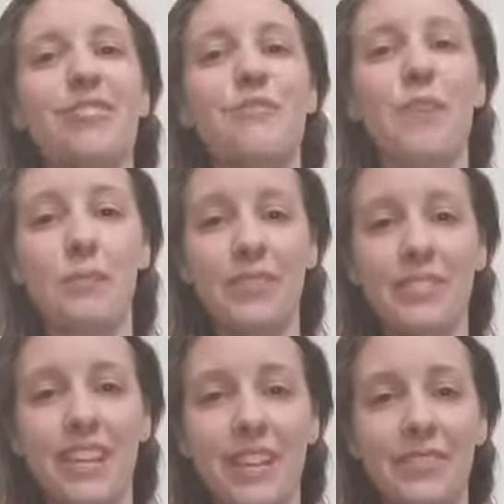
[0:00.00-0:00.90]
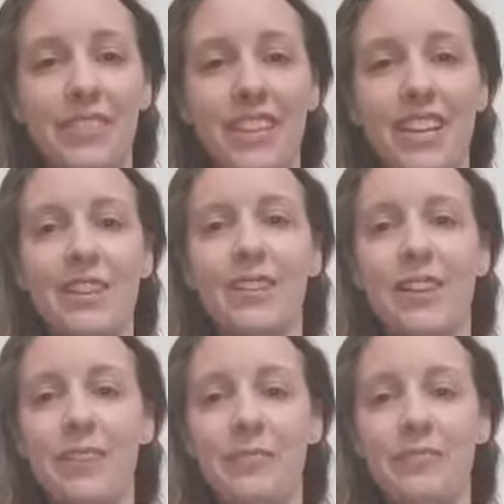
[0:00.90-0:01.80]
You can wipe it down,
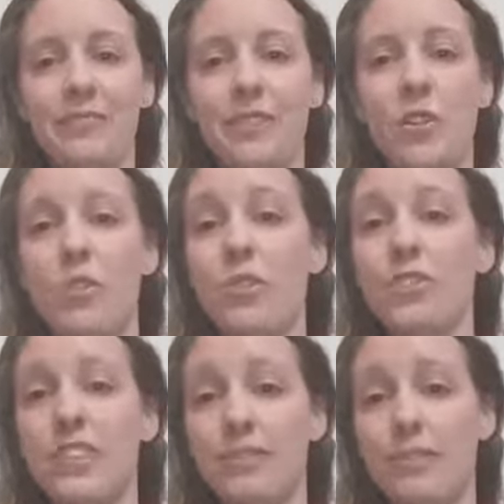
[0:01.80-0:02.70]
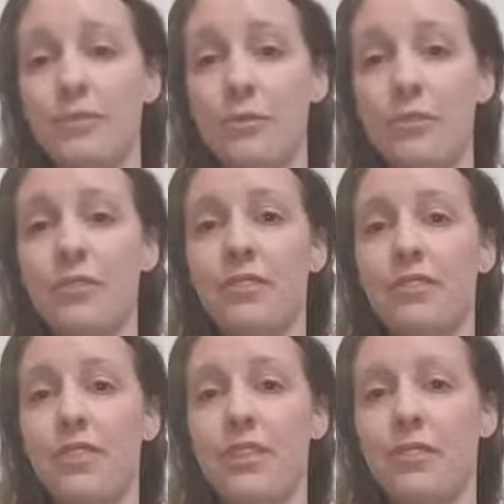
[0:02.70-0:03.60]
or leave it
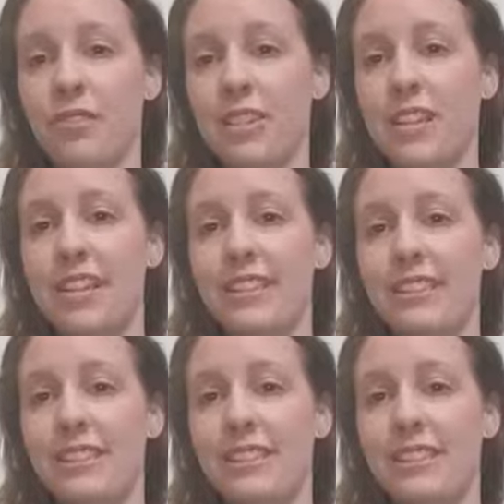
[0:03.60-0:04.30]
for 3 days.